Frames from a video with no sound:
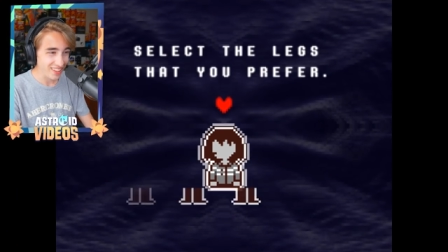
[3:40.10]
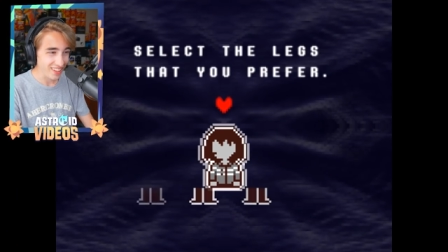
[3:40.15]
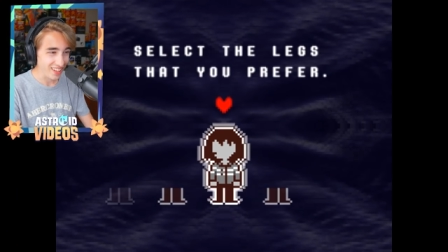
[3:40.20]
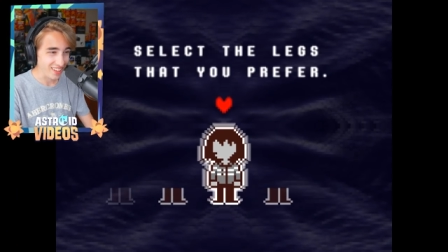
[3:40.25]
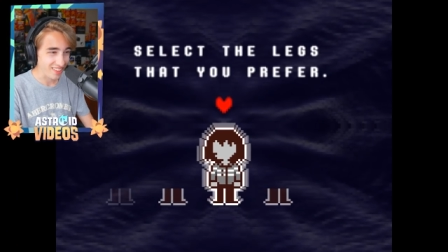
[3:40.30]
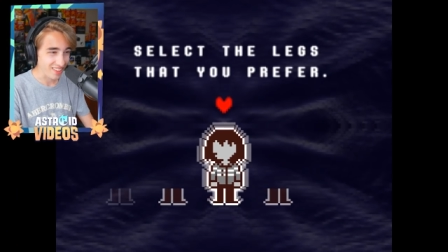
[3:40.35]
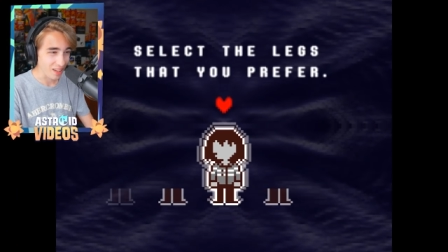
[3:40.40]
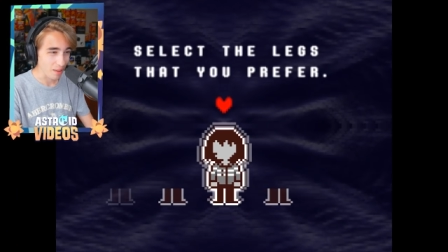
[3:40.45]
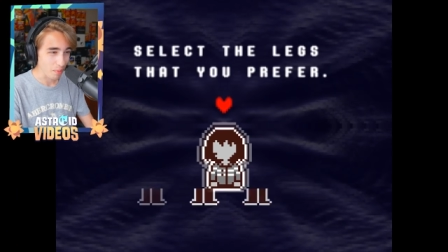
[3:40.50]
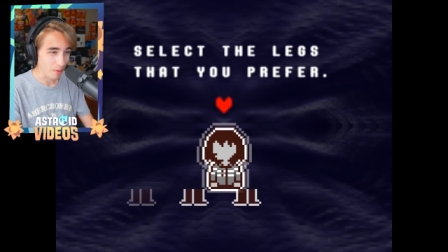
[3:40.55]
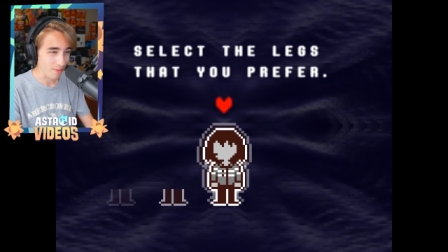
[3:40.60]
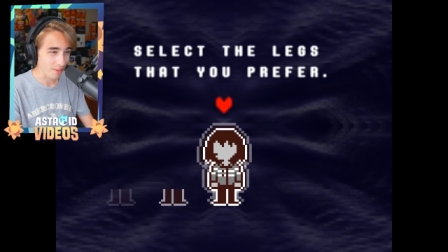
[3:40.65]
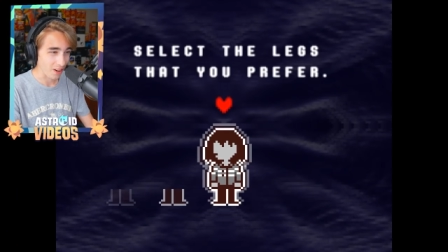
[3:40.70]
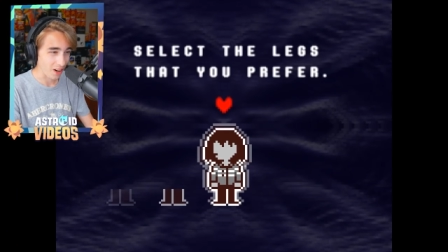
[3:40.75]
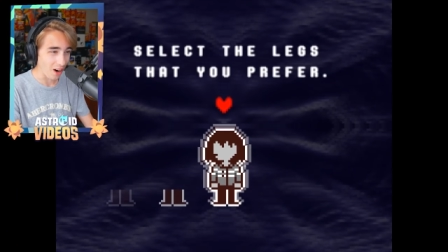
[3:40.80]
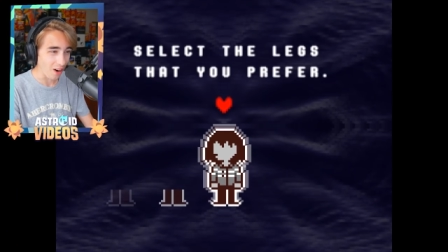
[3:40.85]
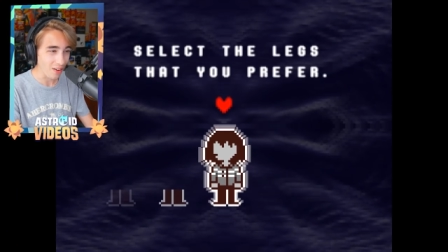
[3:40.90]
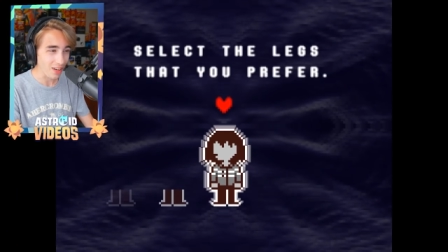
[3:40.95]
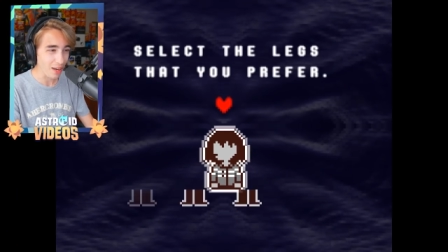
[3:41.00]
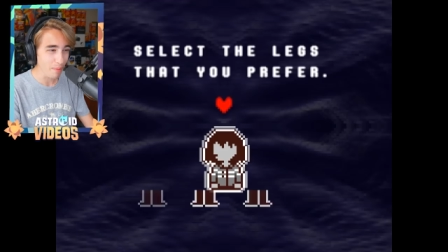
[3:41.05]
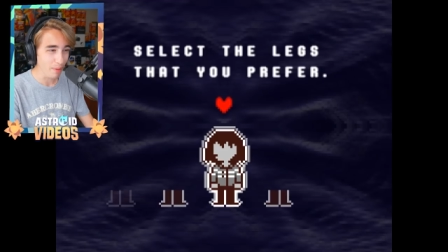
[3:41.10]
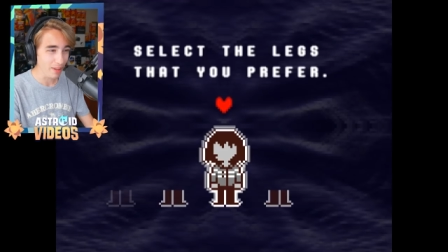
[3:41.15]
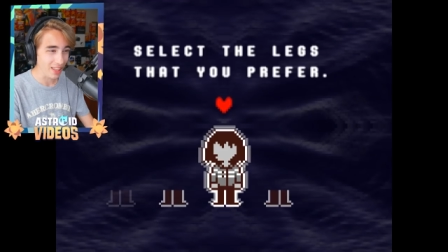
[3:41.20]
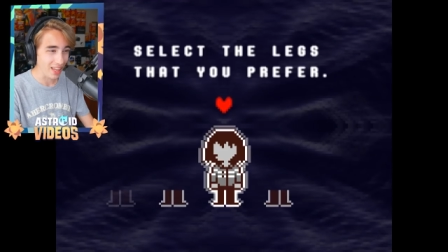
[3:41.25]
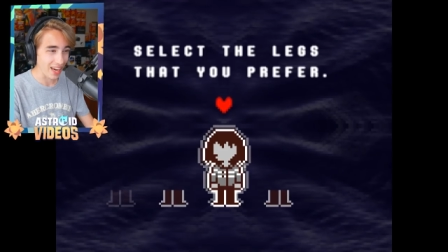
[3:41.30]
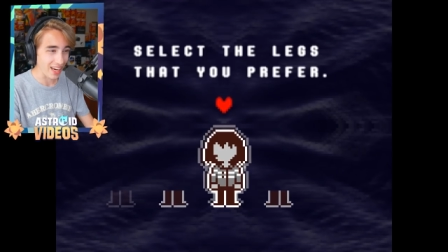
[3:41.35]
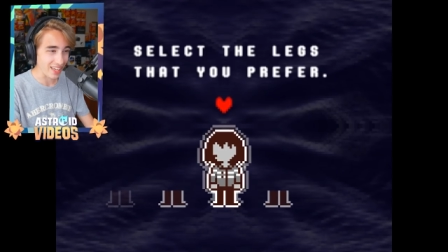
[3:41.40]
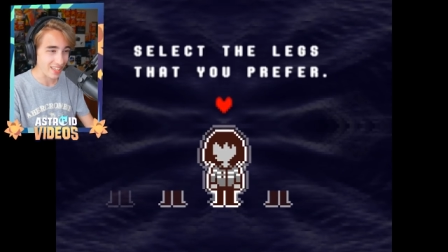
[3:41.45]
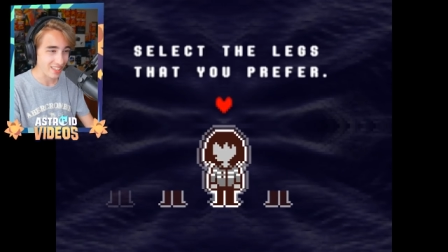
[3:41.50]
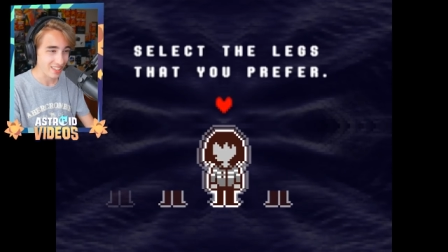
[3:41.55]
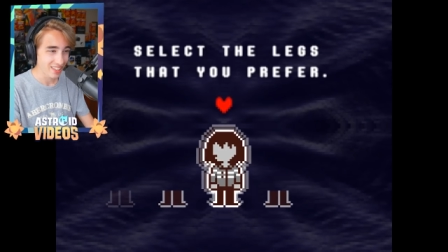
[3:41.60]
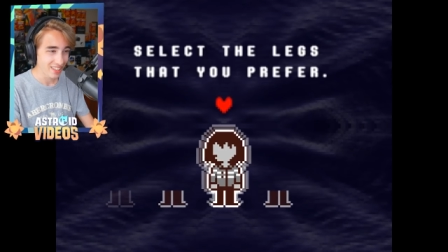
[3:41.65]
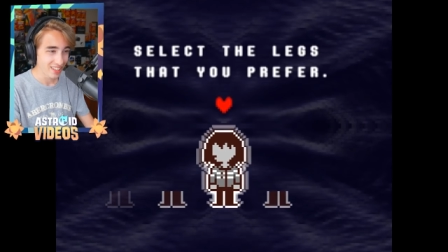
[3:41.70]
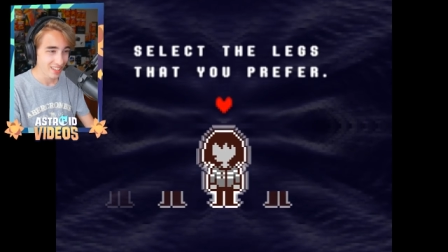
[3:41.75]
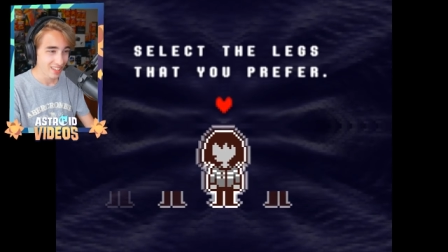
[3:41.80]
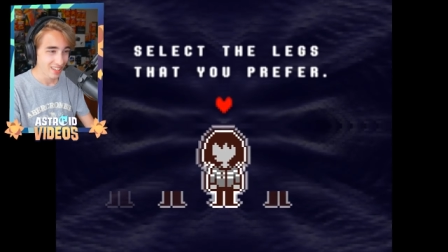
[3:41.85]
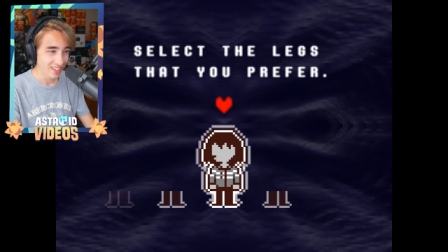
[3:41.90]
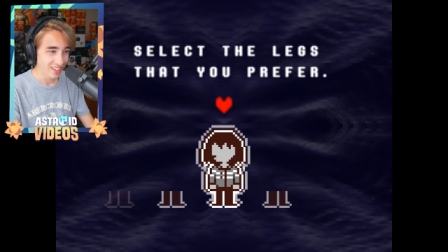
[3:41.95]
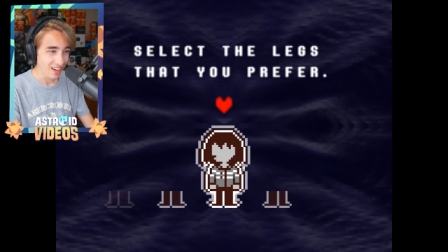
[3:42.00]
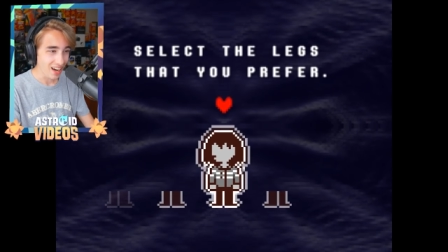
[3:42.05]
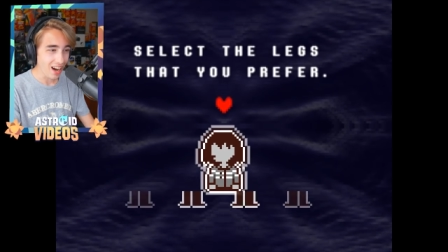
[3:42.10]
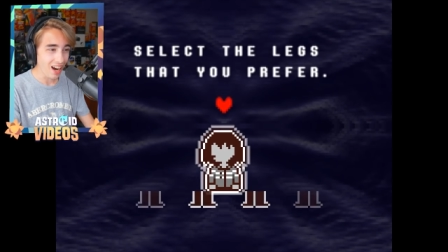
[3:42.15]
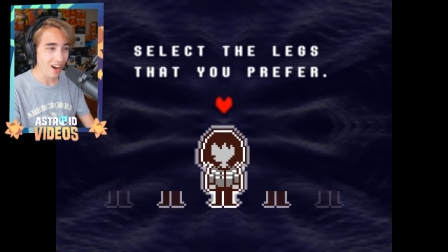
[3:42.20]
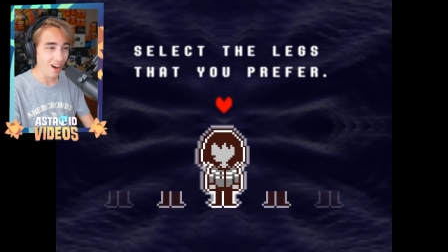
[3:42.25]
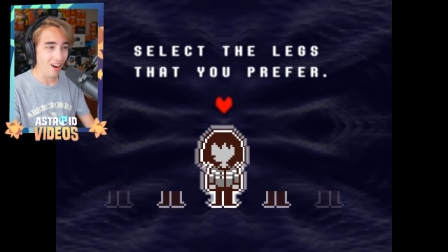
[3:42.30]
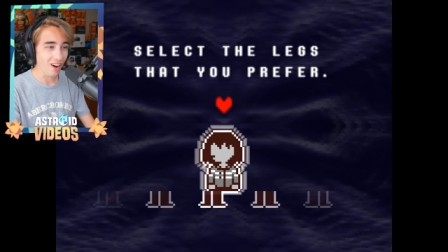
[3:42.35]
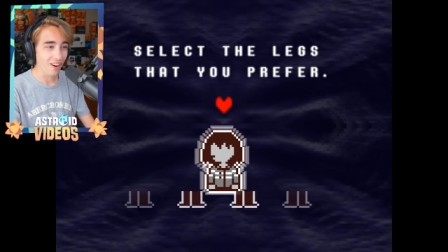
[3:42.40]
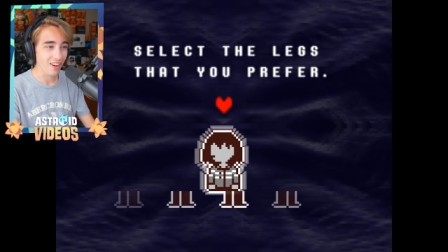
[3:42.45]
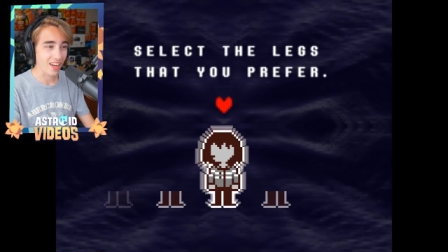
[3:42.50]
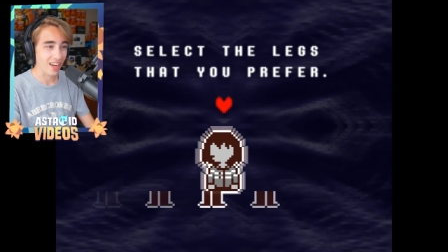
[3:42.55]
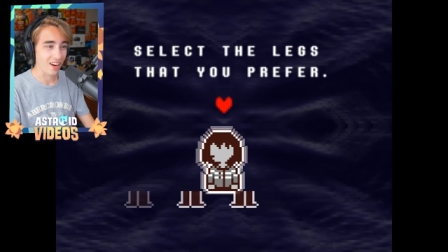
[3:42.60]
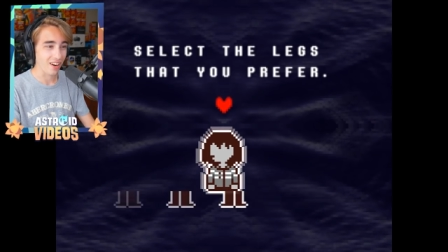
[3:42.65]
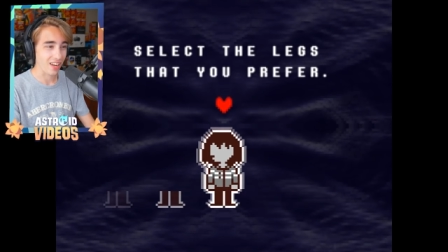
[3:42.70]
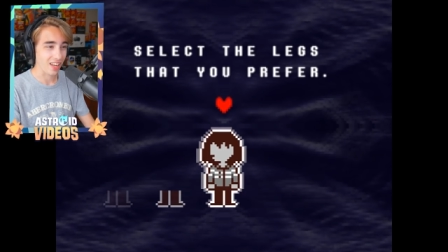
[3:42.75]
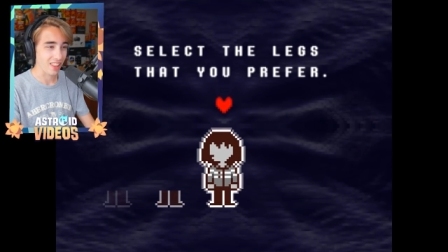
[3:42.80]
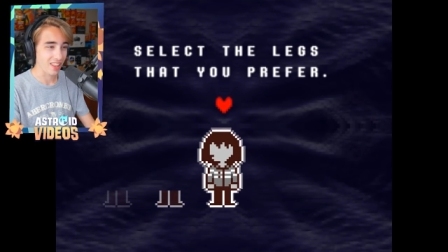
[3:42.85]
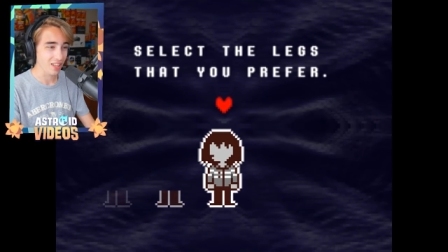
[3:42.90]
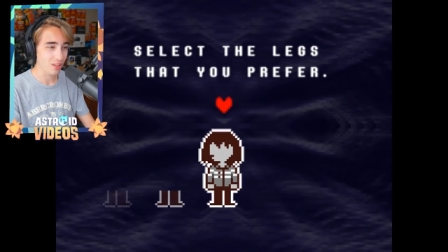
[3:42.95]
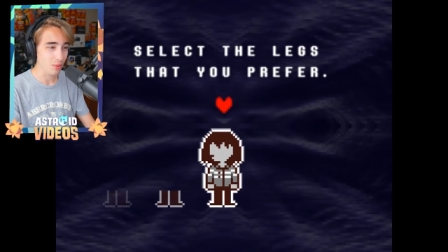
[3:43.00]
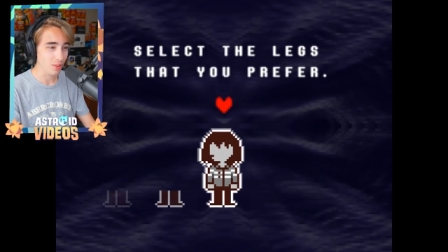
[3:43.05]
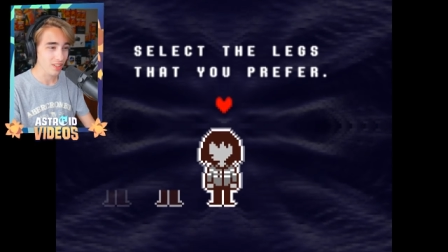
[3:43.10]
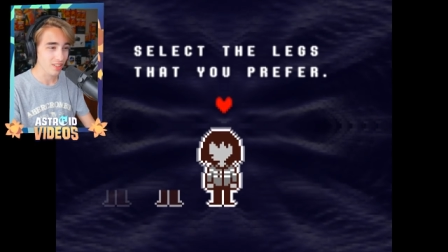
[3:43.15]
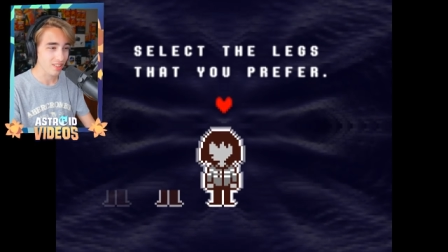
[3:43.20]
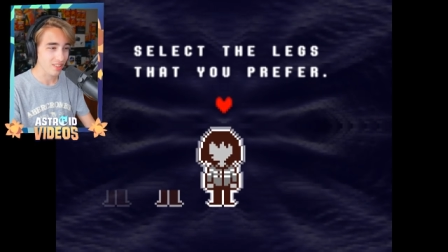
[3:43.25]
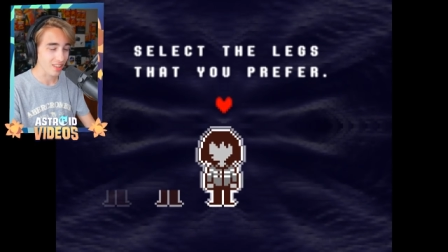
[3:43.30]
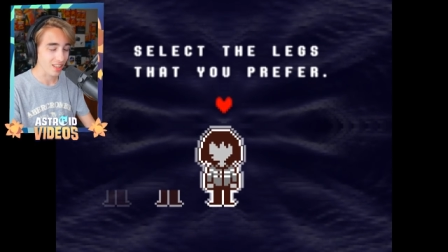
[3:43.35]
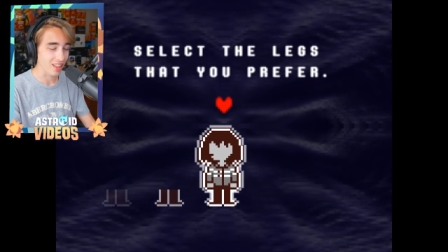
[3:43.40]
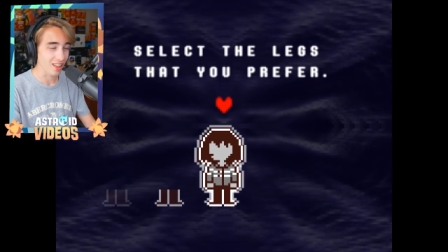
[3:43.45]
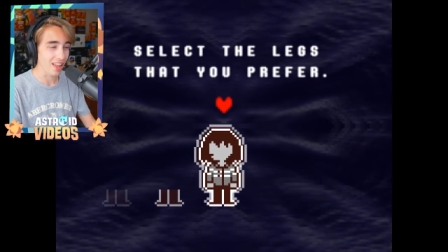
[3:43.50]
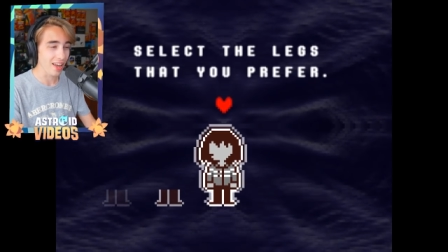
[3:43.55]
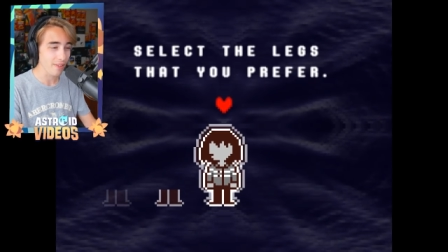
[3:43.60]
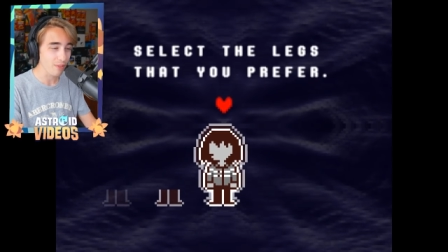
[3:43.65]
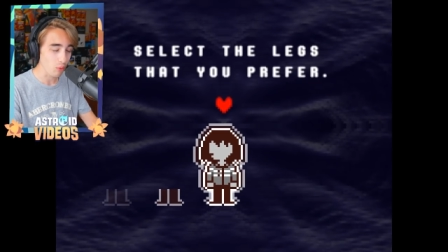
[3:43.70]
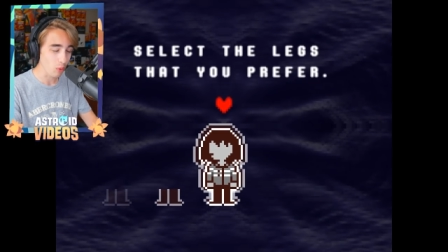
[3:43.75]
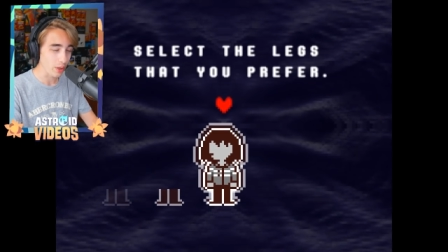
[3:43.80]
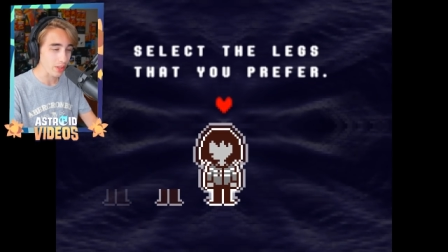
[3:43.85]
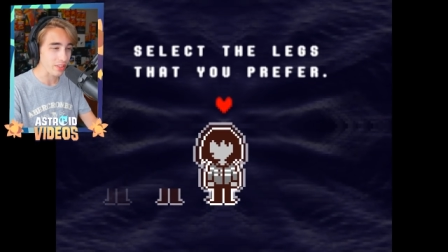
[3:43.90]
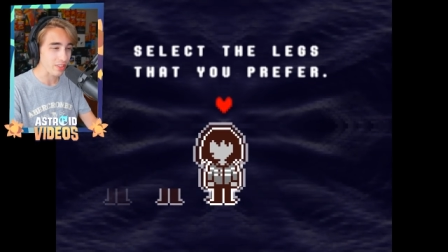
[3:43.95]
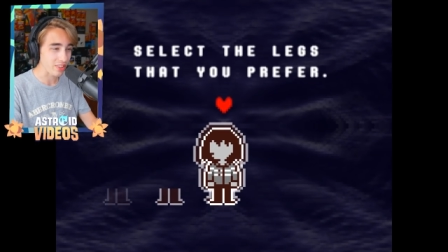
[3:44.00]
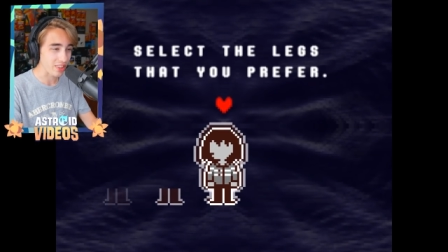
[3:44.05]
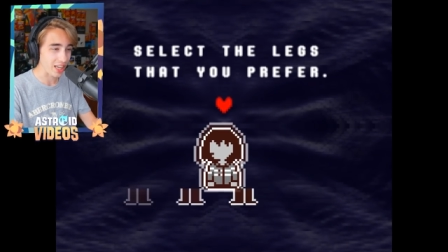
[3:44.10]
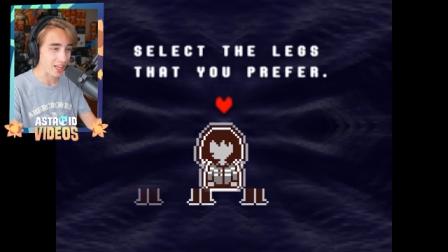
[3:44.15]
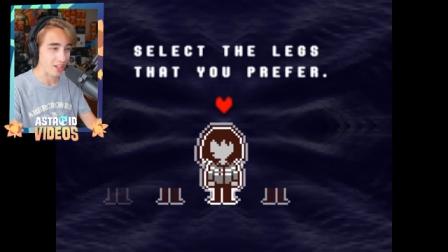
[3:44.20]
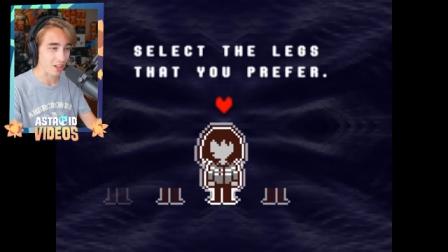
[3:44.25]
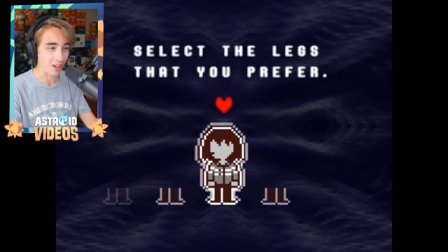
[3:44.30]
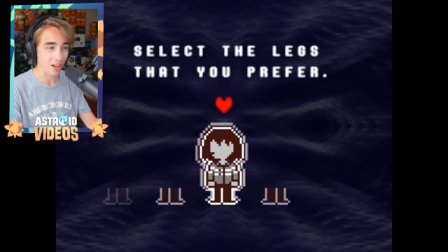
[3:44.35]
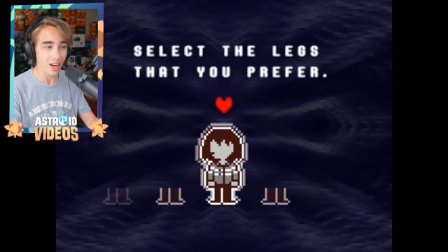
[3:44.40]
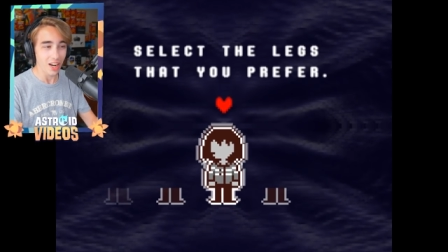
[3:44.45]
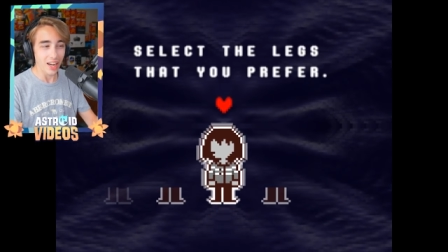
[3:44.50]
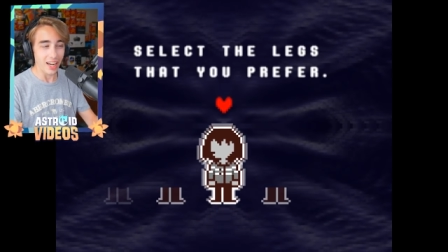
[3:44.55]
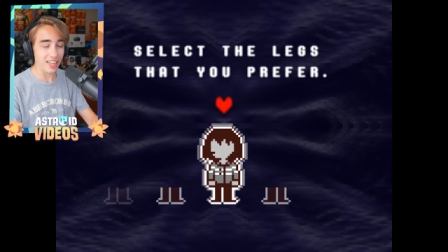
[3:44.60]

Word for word: lugs that you prefer. Okay, but like... Oh, okay, okay. This one's the left one's thicker.